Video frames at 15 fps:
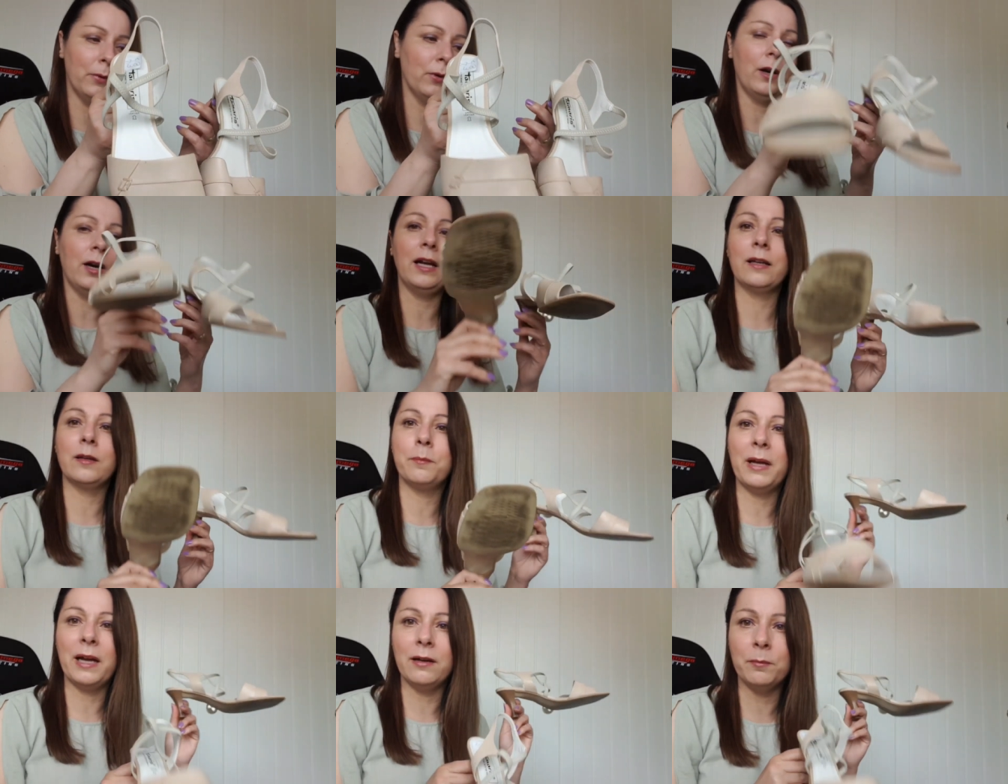But I
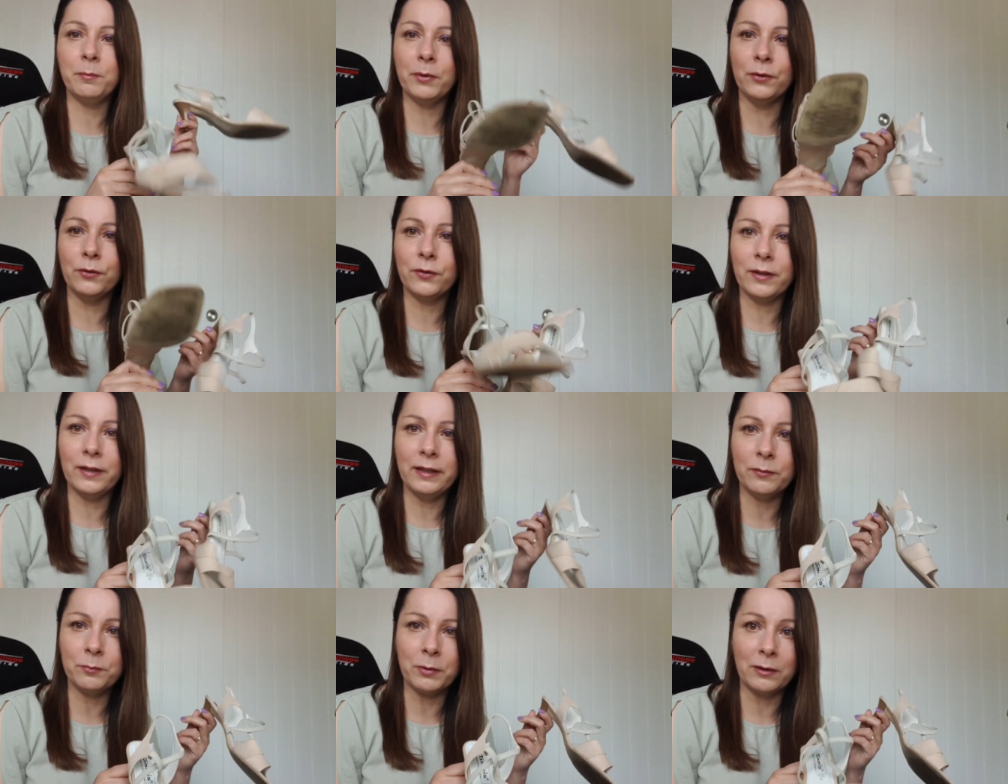had a pair of boots
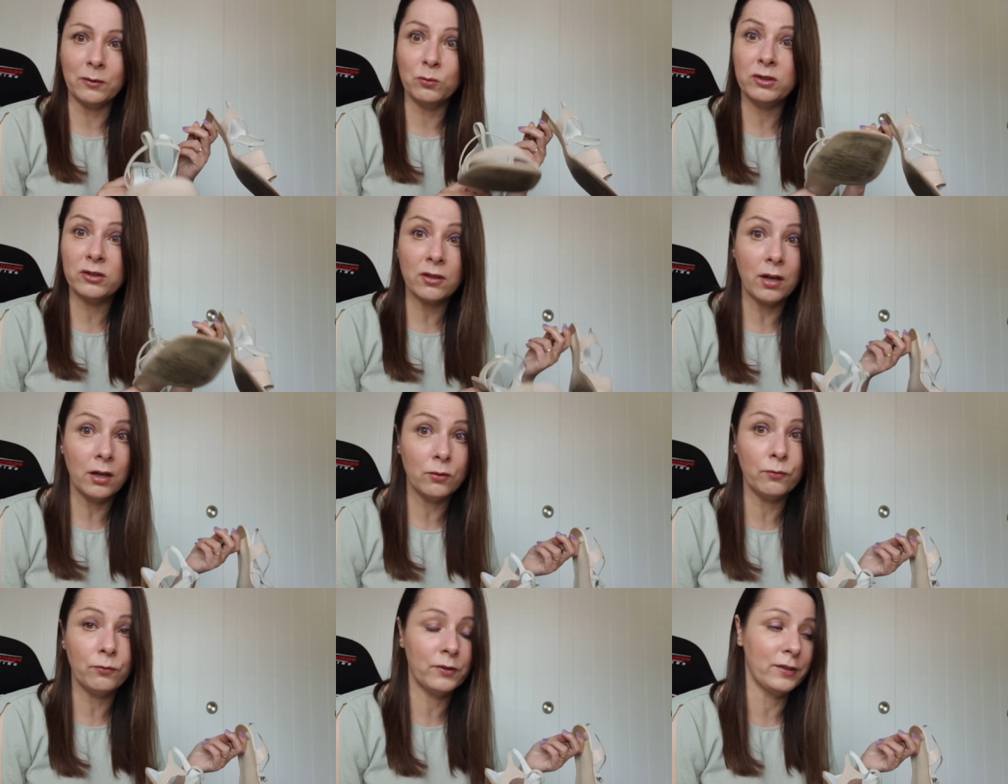in this brand which I
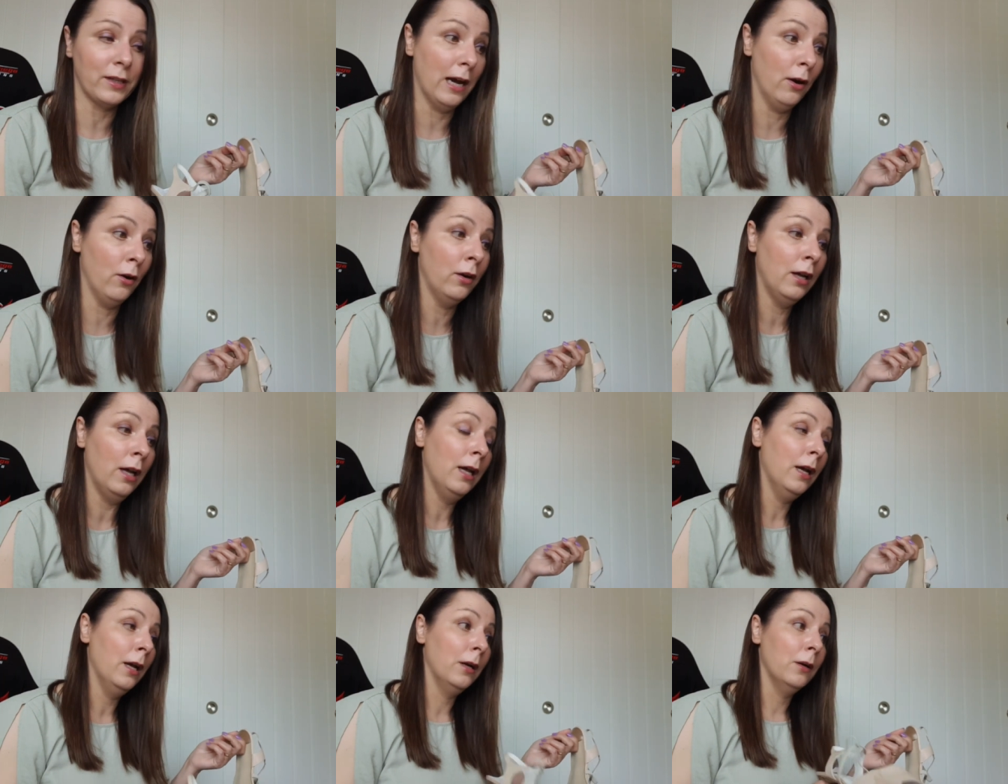got up for sale,
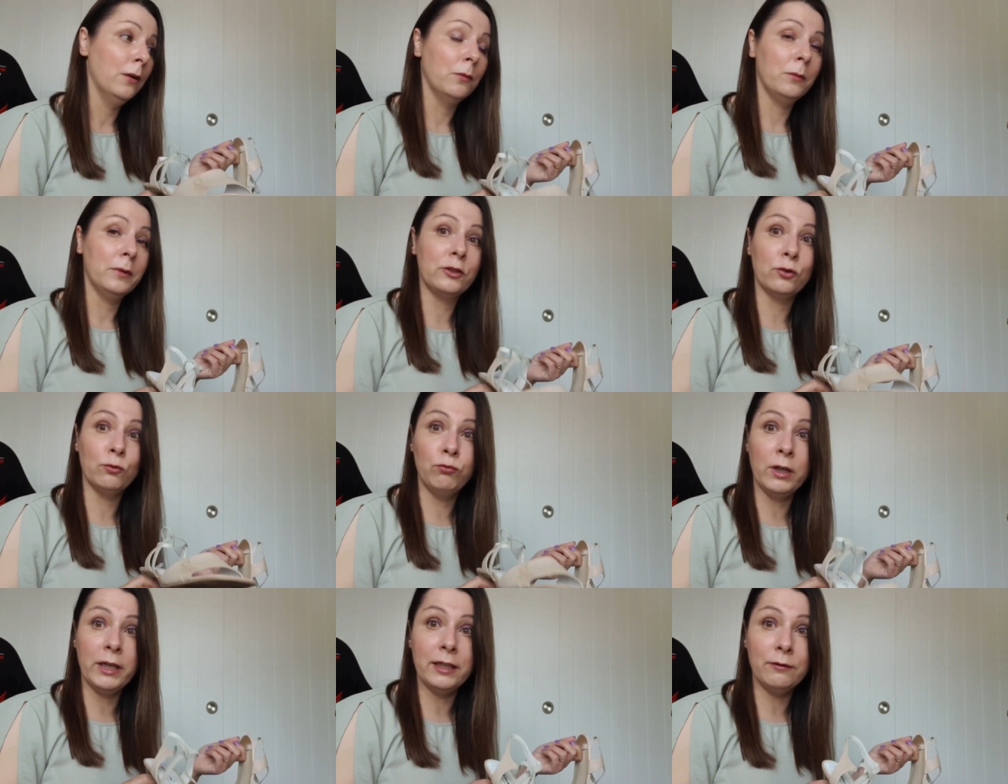which
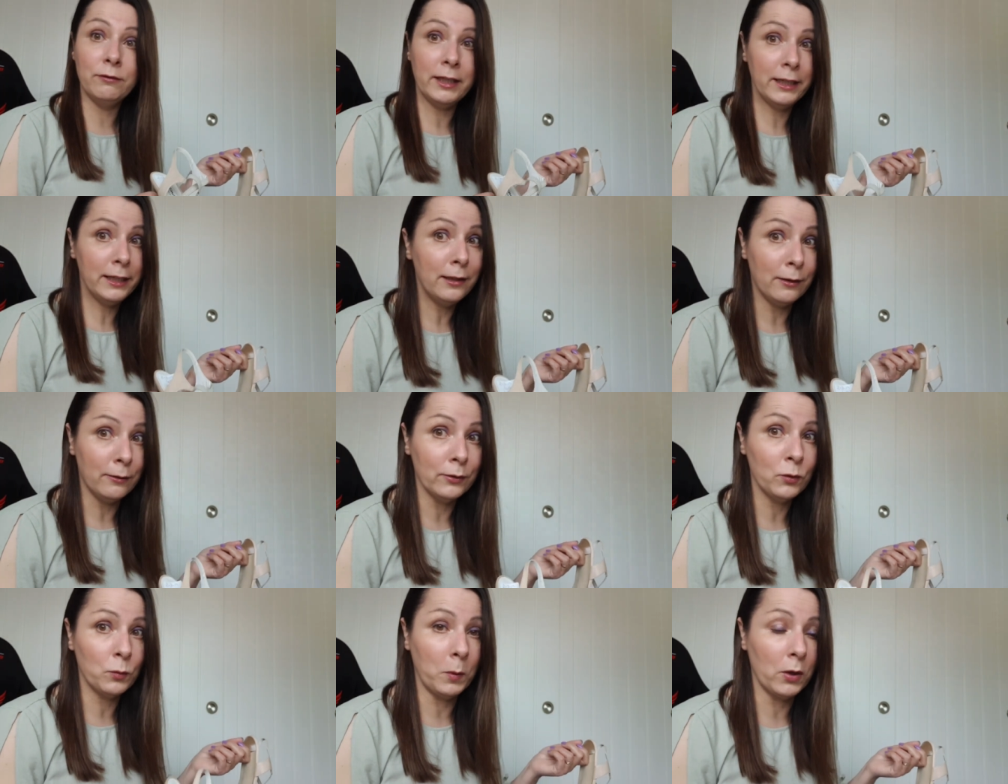are really really
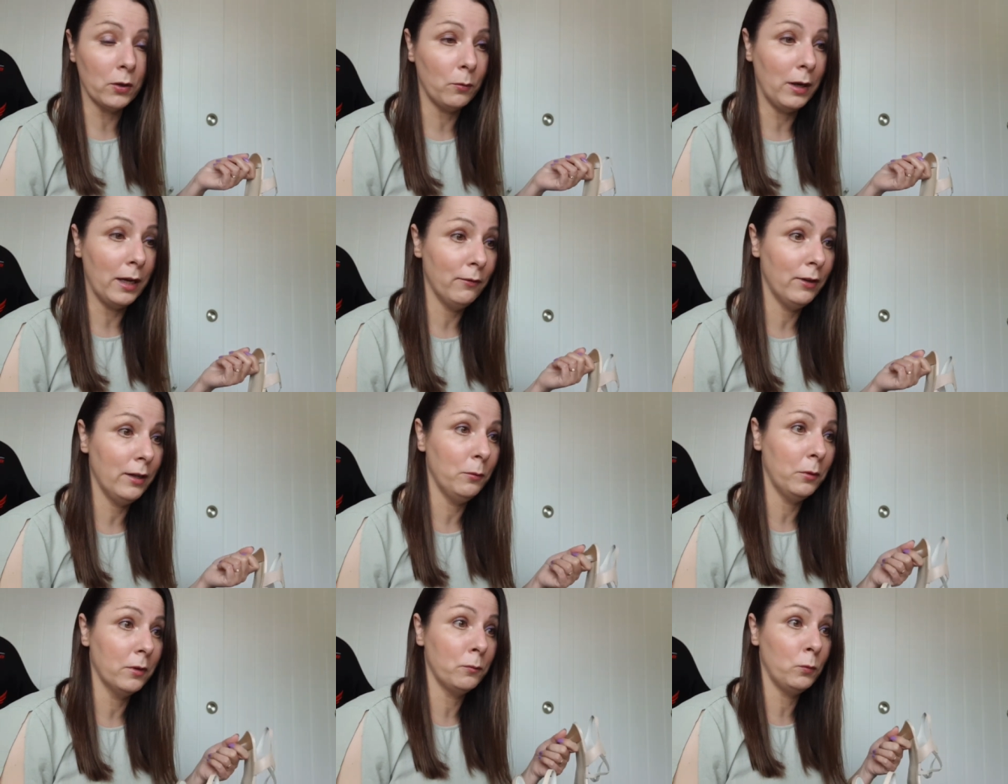nice by the way. If
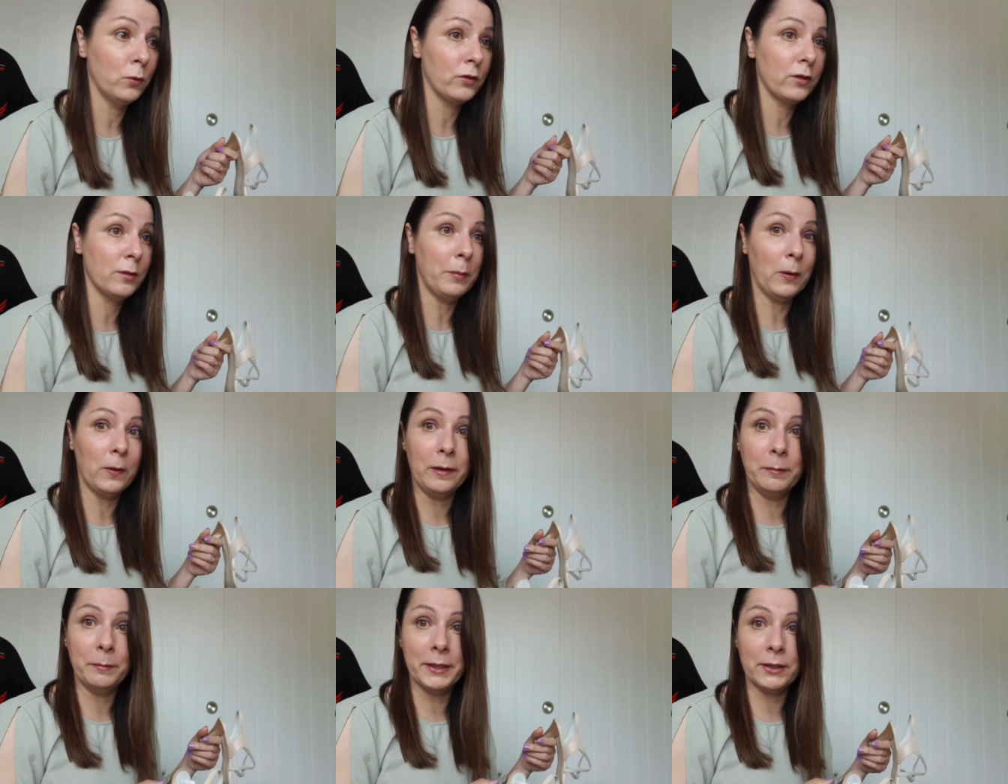anyone wants to
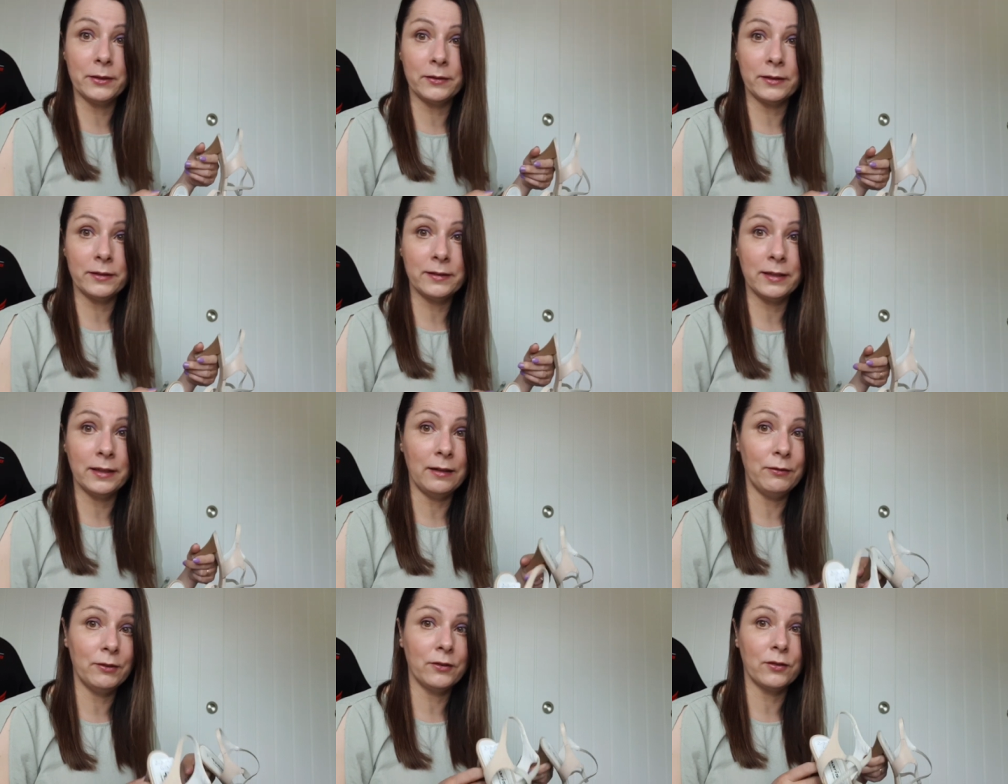buy them because they
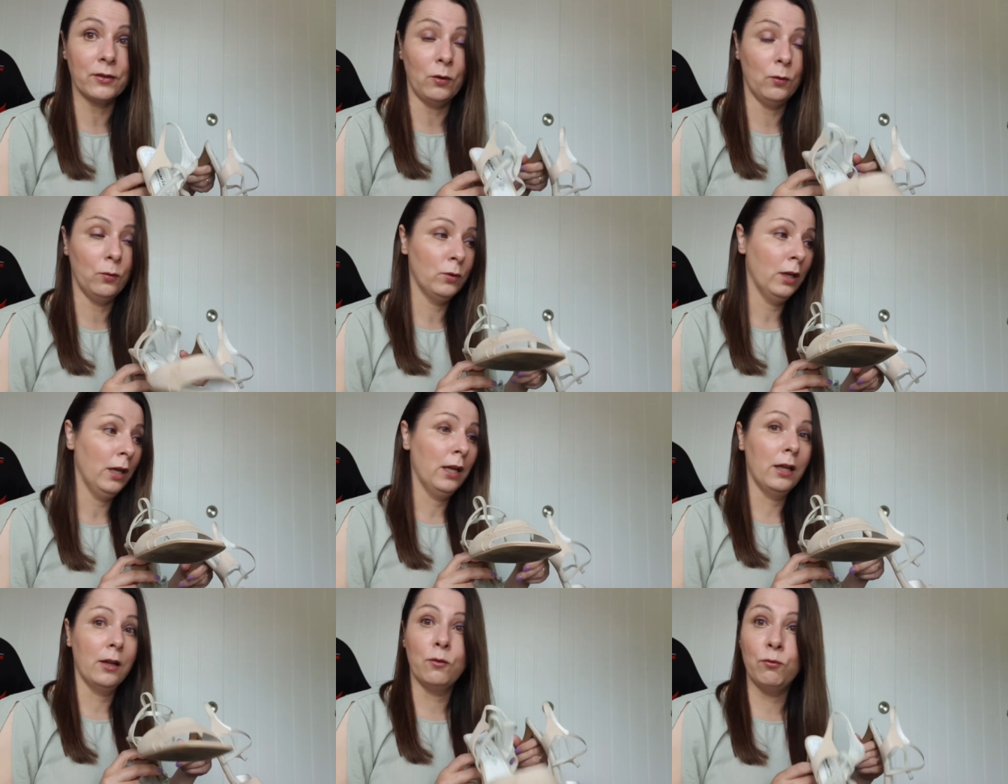still haven't sold,
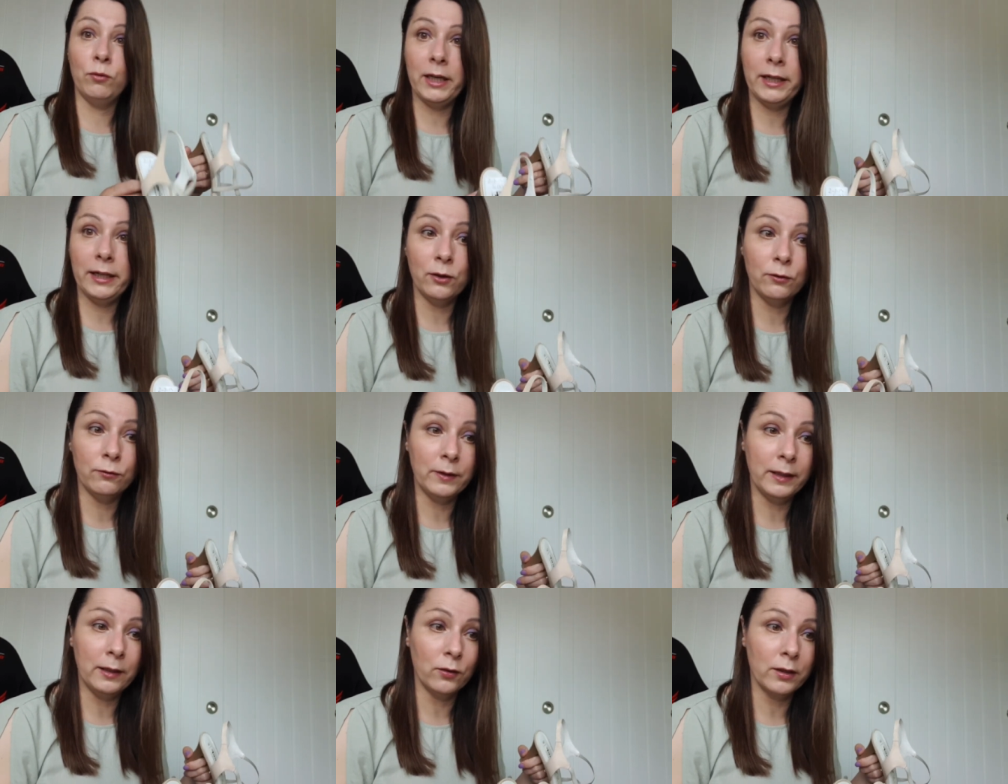they're really
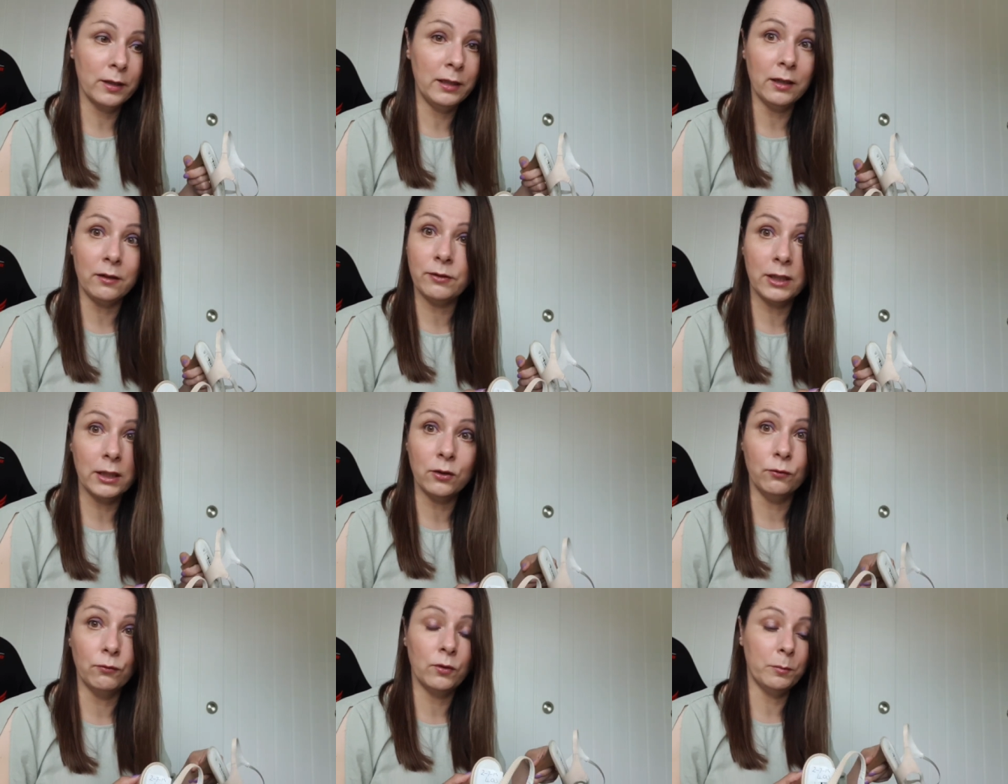lovely looking, not
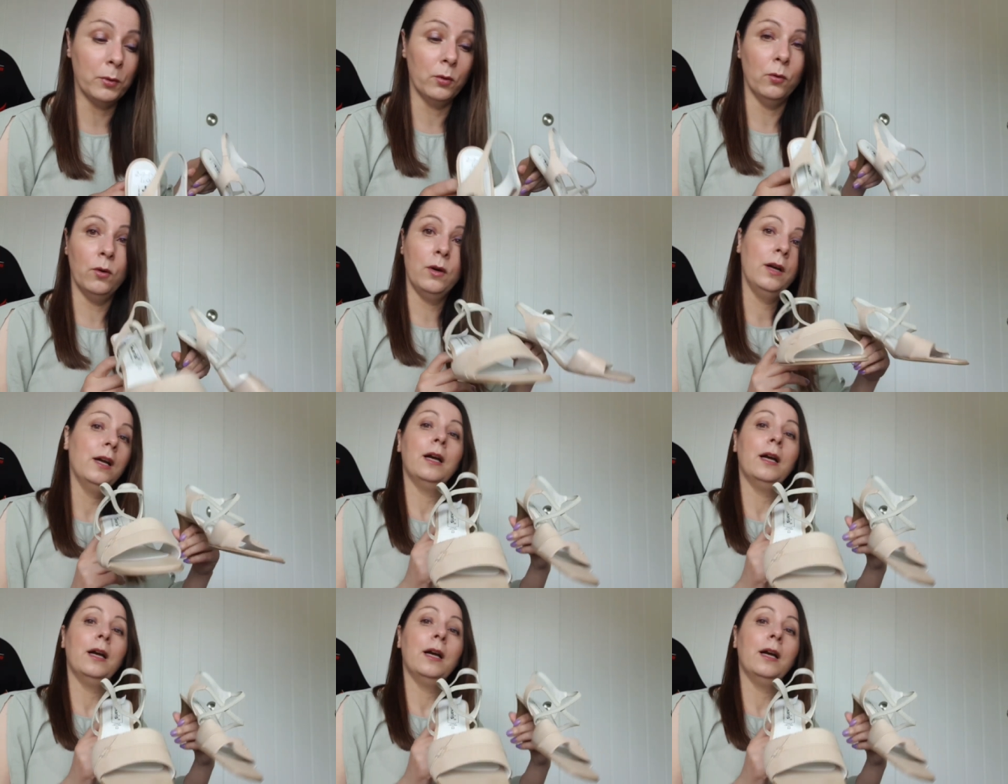very comfortable.